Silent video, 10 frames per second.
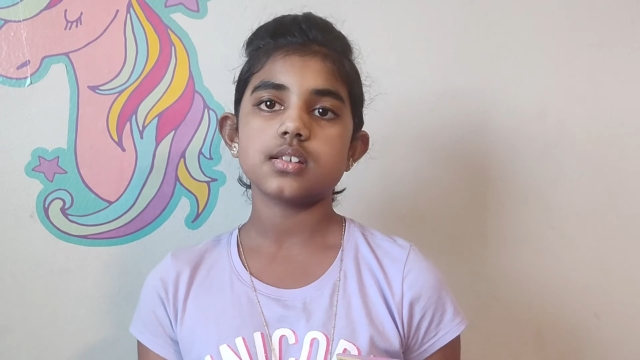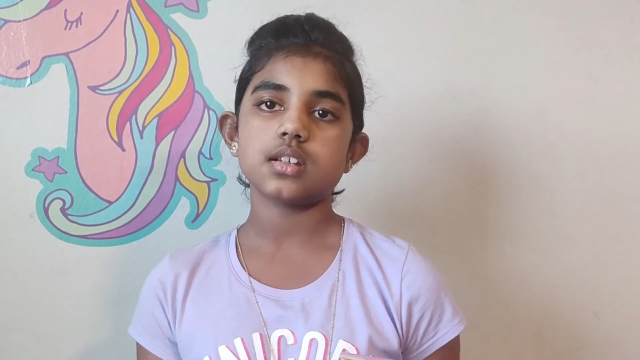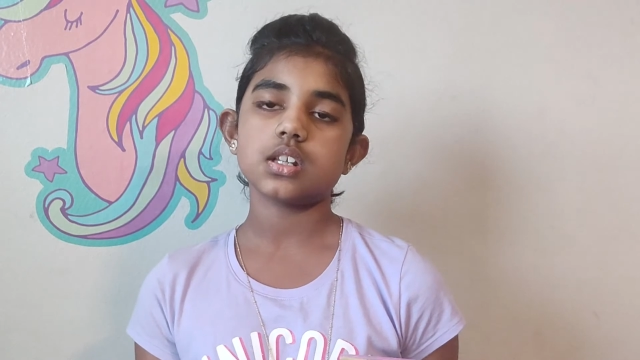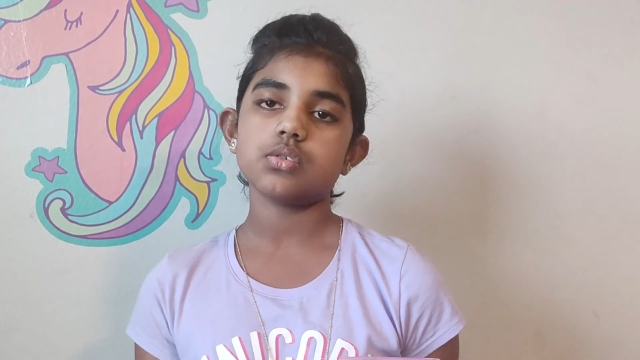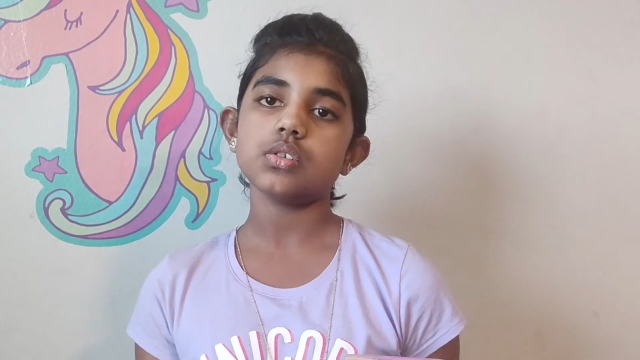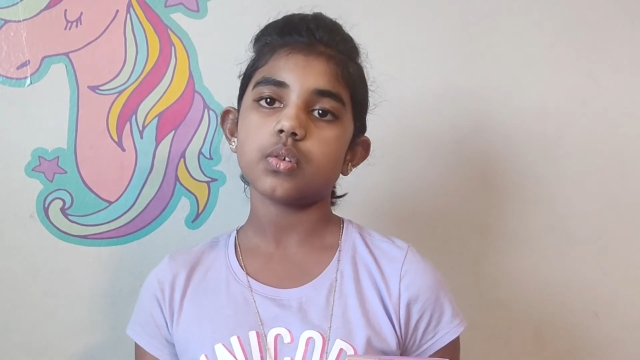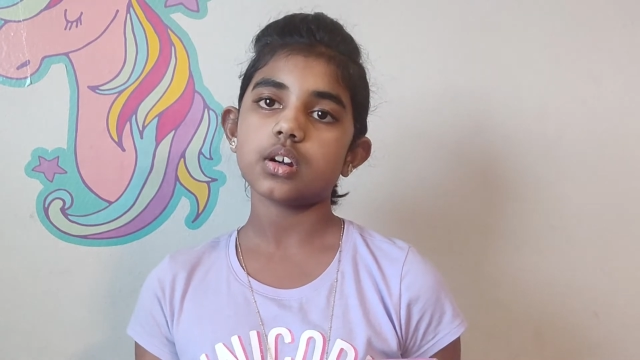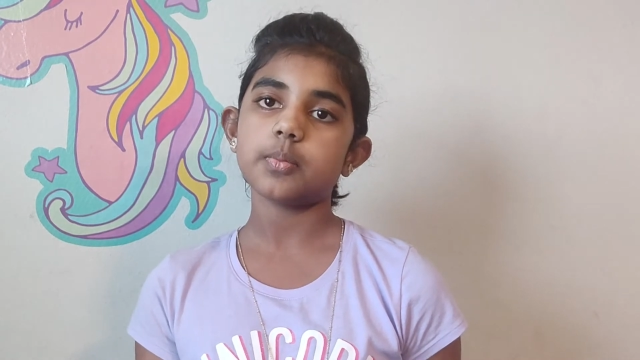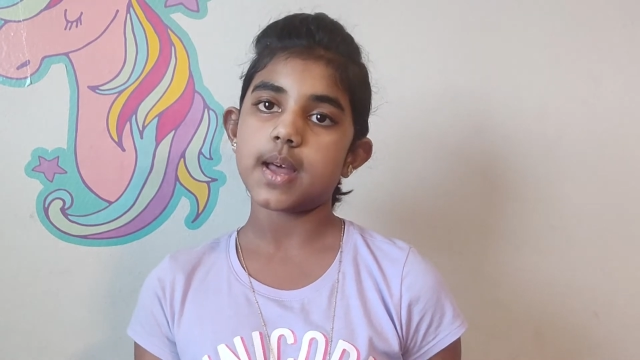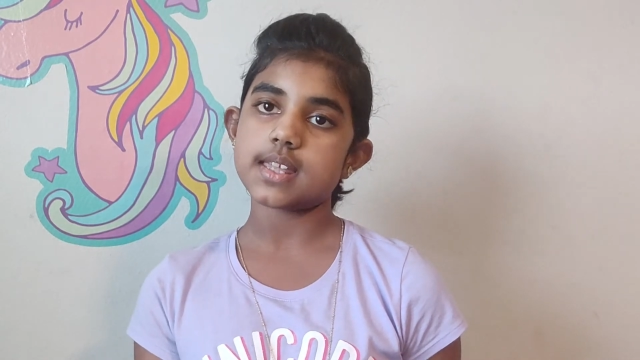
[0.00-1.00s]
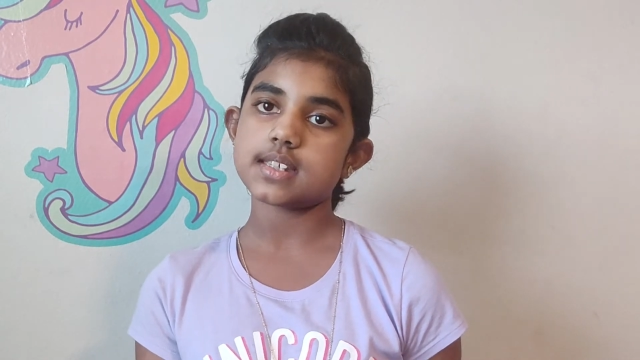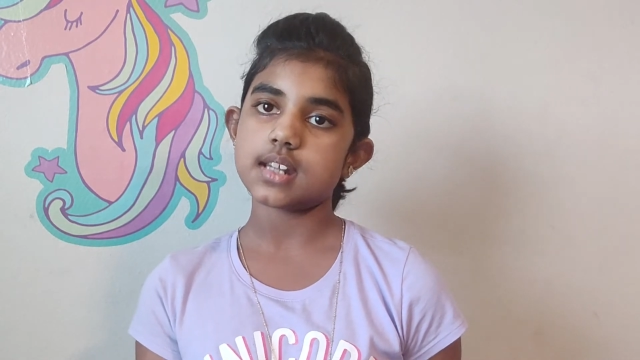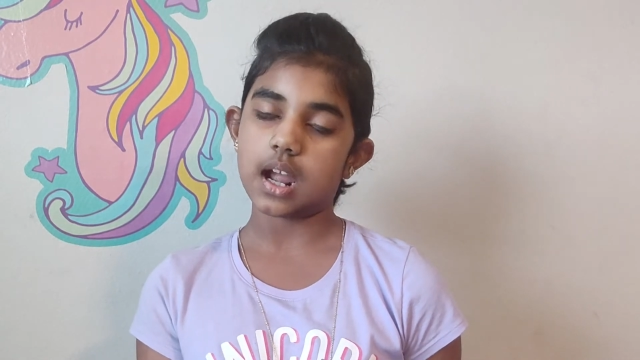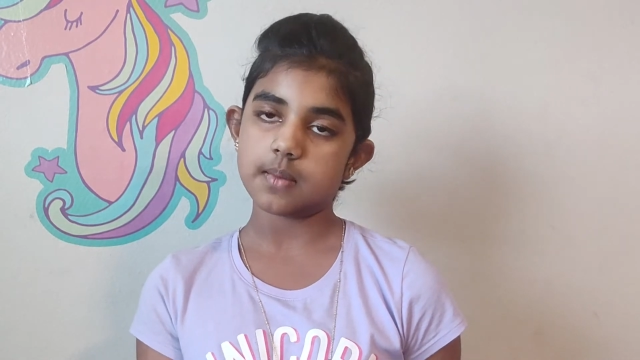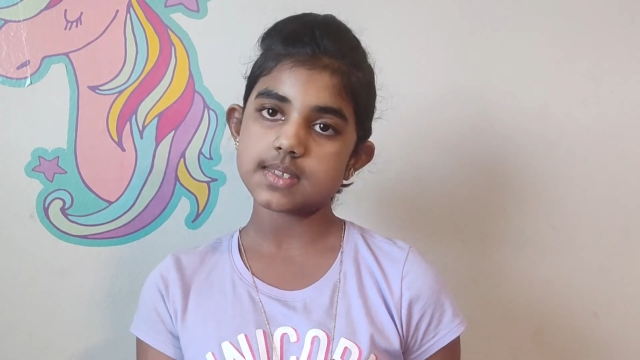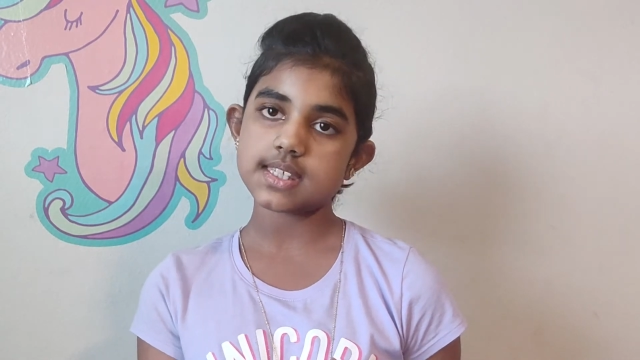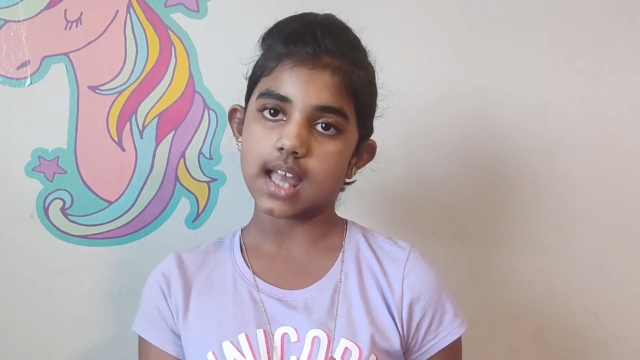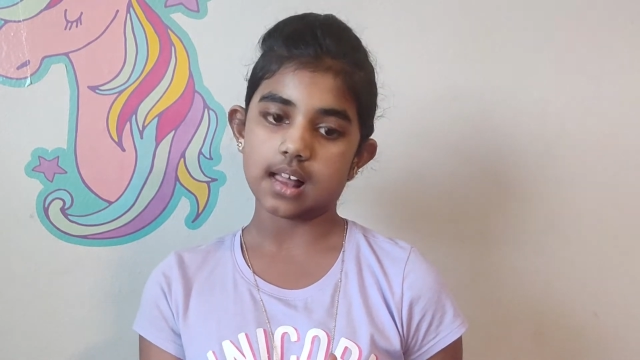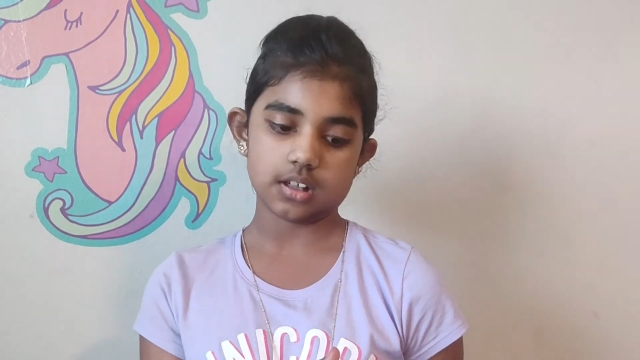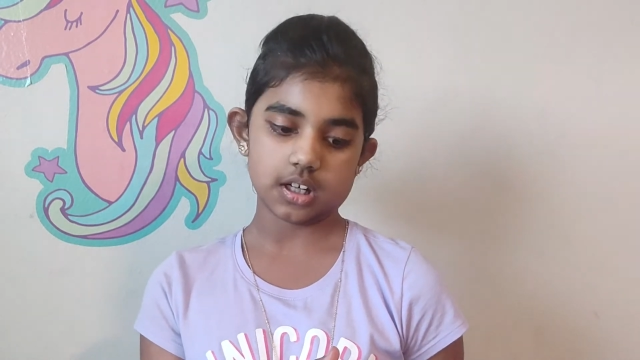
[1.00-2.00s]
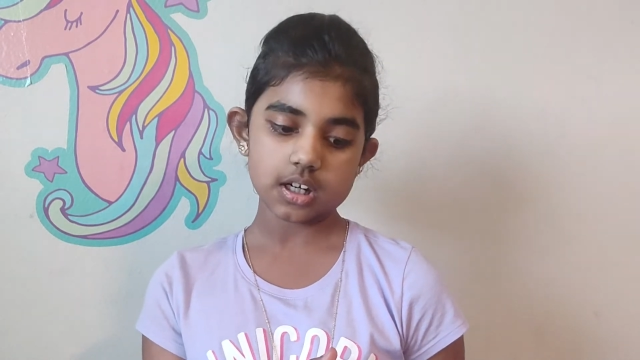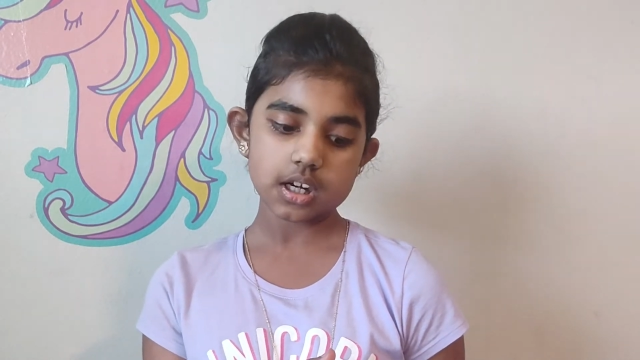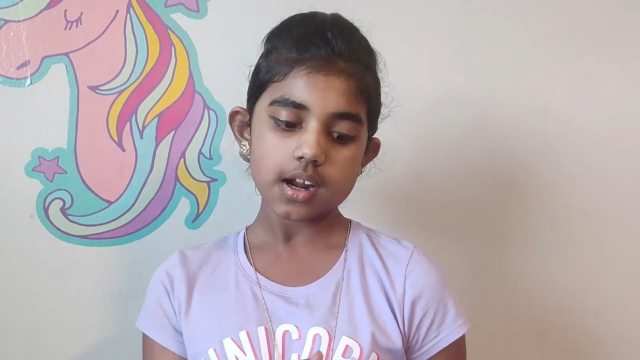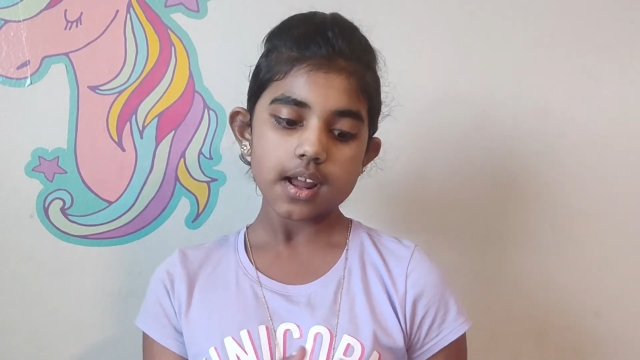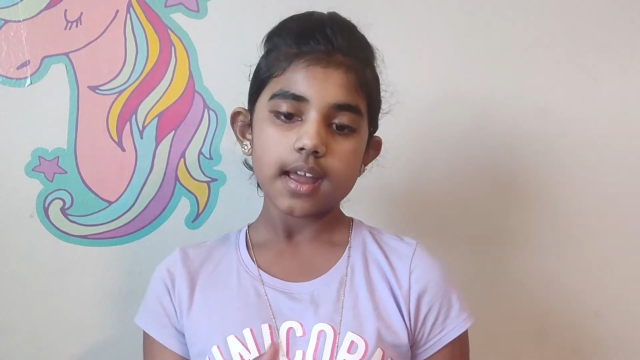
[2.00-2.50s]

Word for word: is a New York best time seller.